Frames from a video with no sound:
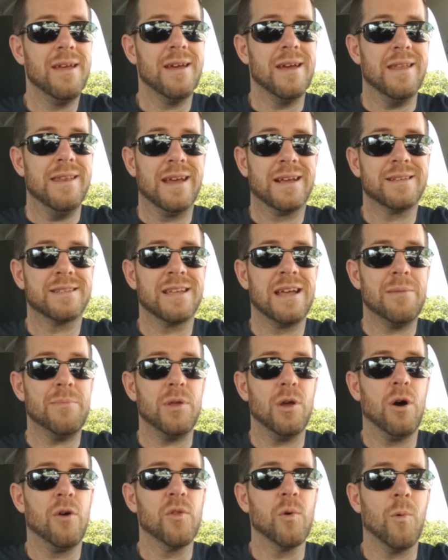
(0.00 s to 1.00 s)
And next time,
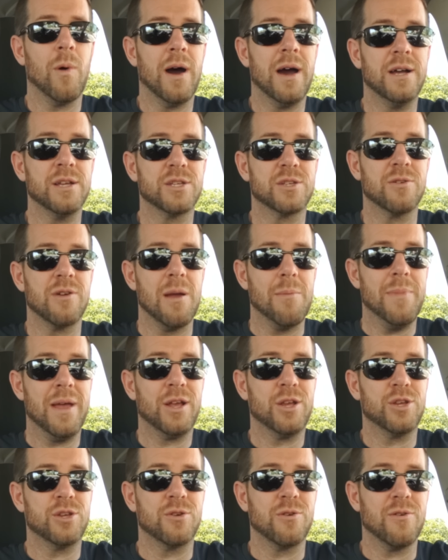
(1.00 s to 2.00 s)
be all the wiser and
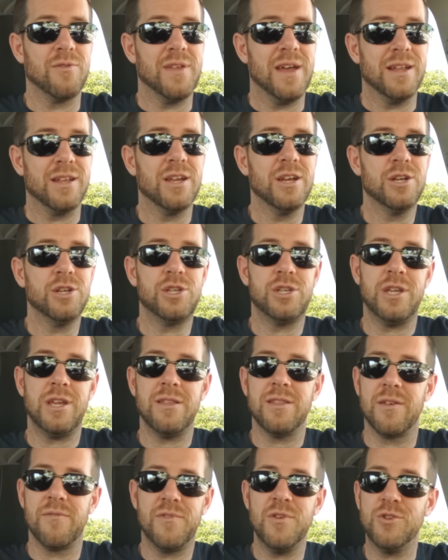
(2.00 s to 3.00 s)
make sure that she,
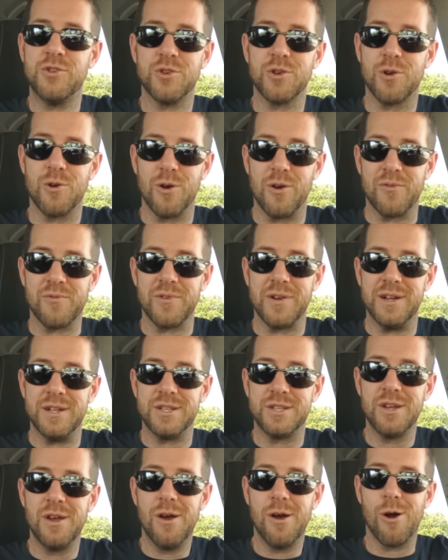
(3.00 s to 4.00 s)
the future
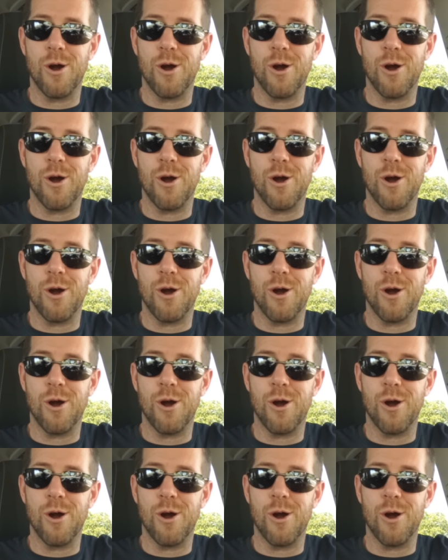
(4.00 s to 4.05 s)
girlfriends,